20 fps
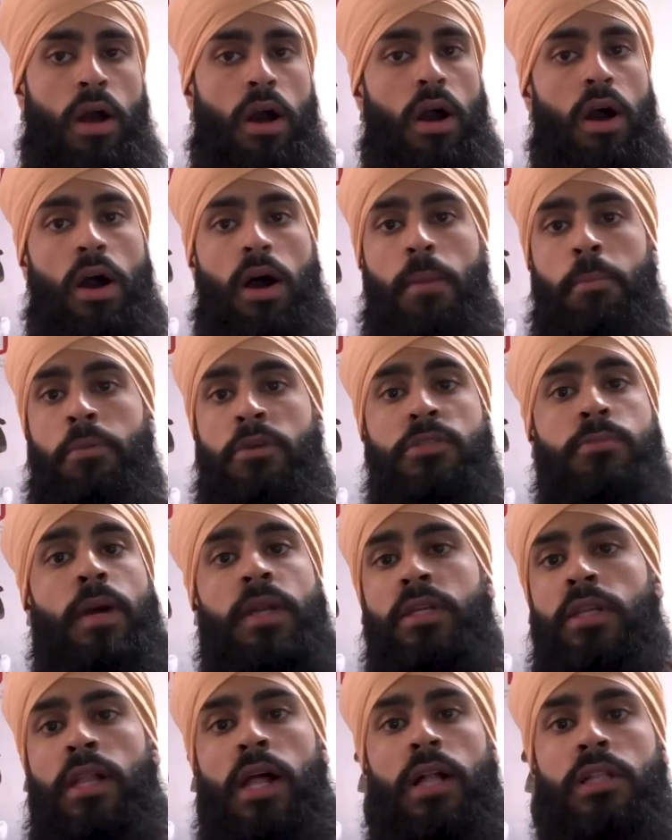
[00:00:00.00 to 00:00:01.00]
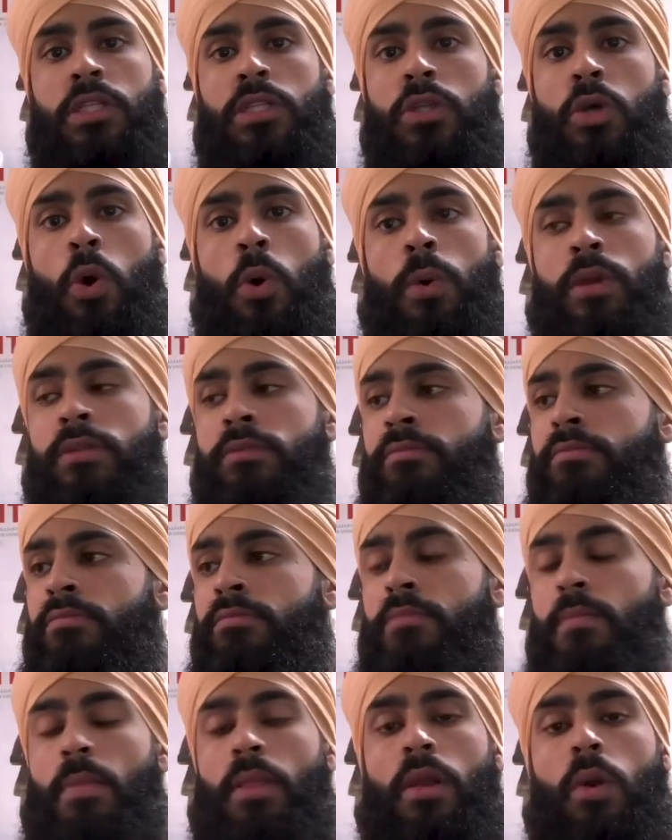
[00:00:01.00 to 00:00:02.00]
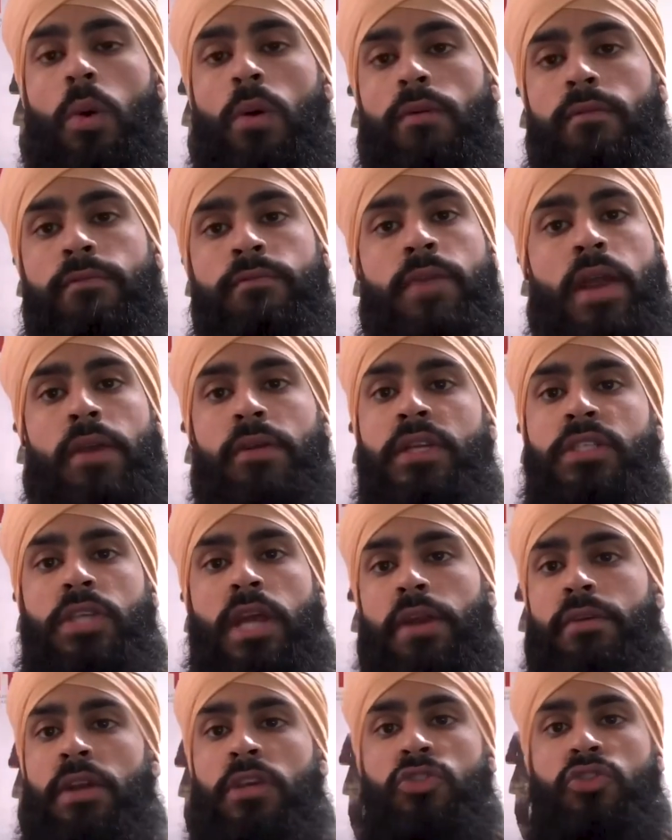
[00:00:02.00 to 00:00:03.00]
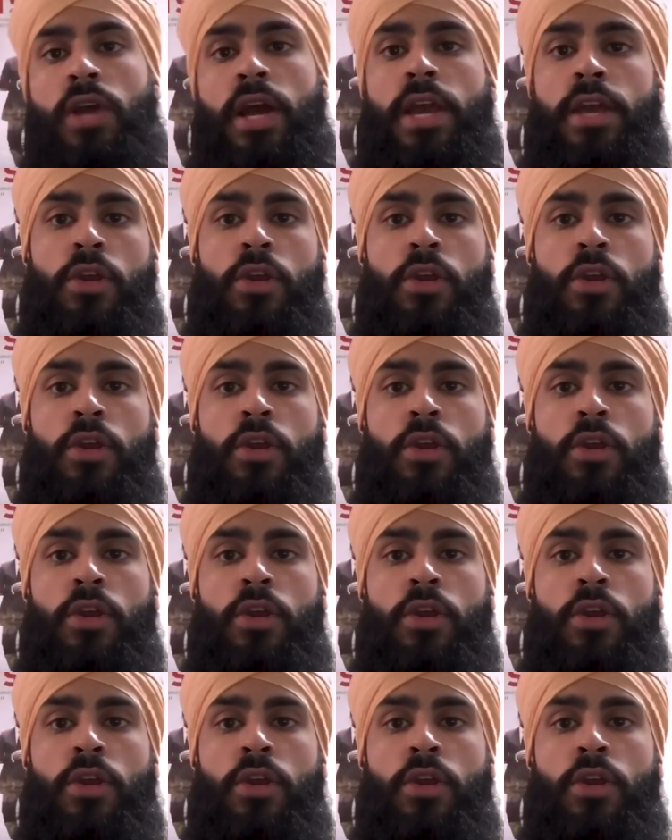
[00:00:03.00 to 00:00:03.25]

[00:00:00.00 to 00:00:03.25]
Because mental health could go in various areas, right?